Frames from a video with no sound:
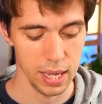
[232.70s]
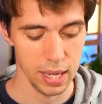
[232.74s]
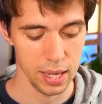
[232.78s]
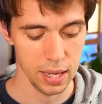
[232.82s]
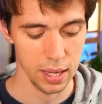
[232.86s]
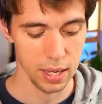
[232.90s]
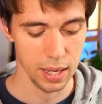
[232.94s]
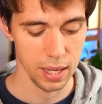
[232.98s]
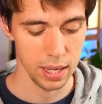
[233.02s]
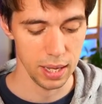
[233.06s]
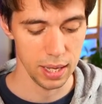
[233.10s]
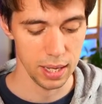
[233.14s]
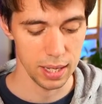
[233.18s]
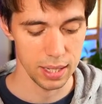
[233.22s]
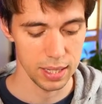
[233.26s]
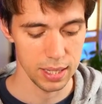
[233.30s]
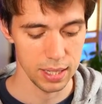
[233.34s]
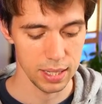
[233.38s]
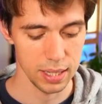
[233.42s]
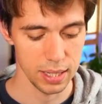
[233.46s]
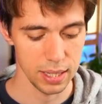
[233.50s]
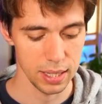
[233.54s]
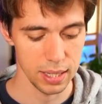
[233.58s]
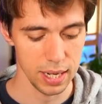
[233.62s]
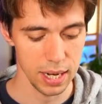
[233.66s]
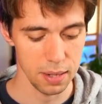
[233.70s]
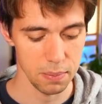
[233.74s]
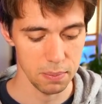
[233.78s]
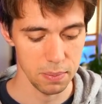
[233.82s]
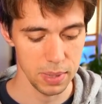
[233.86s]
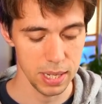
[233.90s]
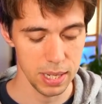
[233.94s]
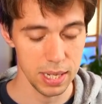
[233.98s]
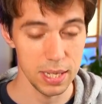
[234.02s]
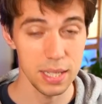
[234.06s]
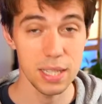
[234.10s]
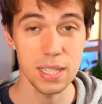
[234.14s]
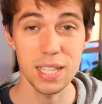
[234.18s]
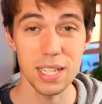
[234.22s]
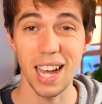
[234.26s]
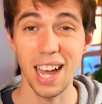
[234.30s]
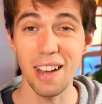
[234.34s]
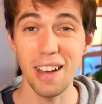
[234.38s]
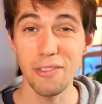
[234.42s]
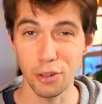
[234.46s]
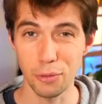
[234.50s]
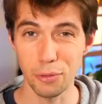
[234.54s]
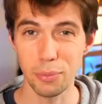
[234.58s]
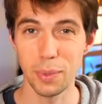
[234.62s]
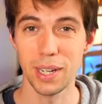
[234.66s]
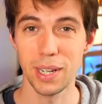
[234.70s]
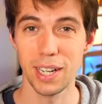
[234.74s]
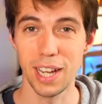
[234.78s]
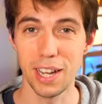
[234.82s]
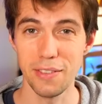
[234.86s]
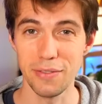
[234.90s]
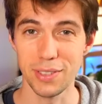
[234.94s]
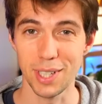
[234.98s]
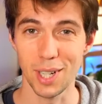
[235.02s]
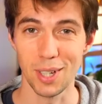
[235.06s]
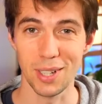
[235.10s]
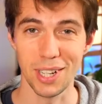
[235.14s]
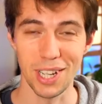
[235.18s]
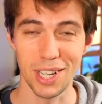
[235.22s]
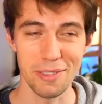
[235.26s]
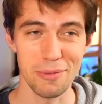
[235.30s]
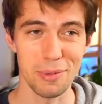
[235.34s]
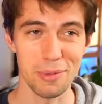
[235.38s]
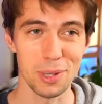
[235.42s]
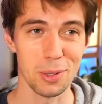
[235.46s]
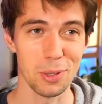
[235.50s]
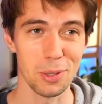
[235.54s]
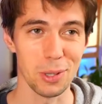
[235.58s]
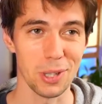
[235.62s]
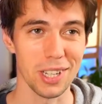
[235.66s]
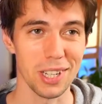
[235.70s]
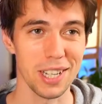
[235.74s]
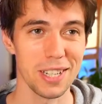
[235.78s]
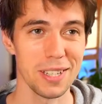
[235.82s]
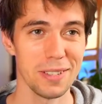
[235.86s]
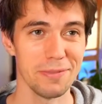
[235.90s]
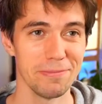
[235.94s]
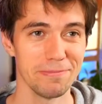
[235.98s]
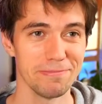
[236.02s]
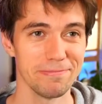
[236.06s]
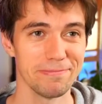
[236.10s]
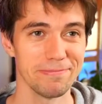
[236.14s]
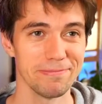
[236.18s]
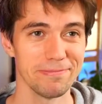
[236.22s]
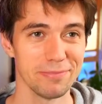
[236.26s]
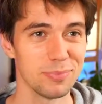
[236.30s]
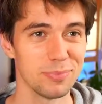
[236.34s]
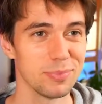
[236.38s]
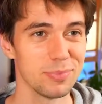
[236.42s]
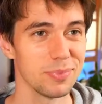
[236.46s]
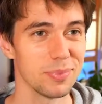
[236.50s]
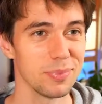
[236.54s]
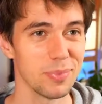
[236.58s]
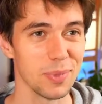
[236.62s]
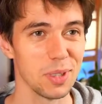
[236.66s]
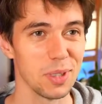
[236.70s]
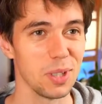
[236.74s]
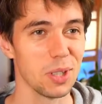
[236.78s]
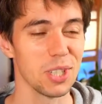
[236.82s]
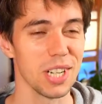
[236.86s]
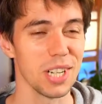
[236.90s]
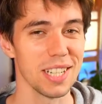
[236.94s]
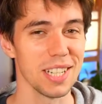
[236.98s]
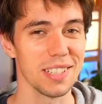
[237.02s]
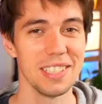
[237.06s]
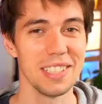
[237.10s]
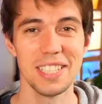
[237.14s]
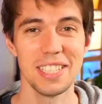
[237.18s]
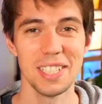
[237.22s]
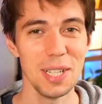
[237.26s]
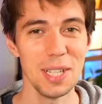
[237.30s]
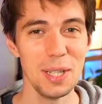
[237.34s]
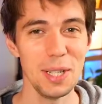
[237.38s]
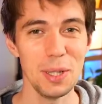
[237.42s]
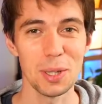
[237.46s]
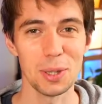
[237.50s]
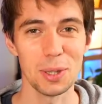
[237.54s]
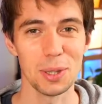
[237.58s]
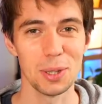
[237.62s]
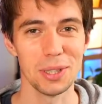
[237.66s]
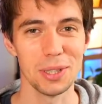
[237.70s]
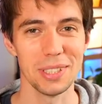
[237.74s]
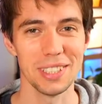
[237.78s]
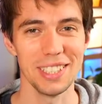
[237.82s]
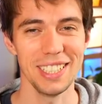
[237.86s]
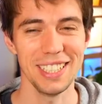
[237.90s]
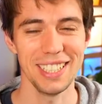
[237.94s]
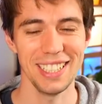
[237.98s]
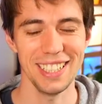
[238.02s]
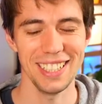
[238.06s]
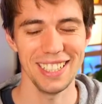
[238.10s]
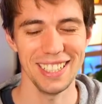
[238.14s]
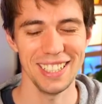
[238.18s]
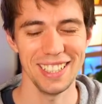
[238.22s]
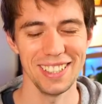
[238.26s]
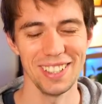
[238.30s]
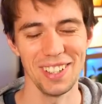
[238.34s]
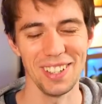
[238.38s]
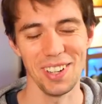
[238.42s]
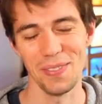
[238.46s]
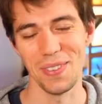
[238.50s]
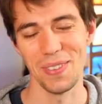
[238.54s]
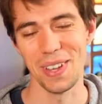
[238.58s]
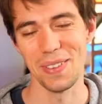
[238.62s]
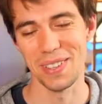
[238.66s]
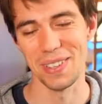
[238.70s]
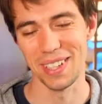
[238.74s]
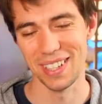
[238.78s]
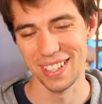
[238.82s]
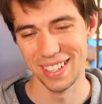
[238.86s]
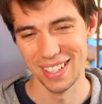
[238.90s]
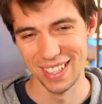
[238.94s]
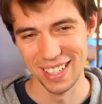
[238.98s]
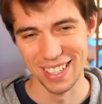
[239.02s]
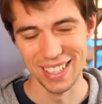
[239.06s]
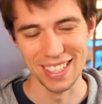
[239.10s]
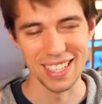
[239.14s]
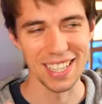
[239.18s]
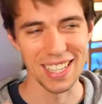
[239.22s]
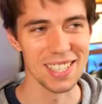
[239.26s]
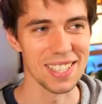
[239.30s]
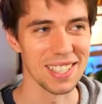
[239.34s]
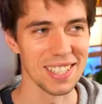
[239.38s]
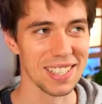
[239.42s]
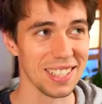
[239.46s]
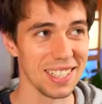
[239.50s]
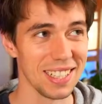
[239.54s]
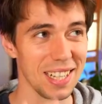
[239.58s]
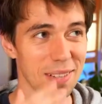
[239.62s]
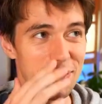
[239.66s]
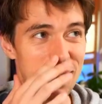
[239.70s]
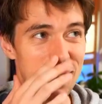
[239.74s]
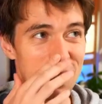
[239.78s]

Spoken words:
And that means half of my life now I've been doing that already. Still not good. Or maybe let me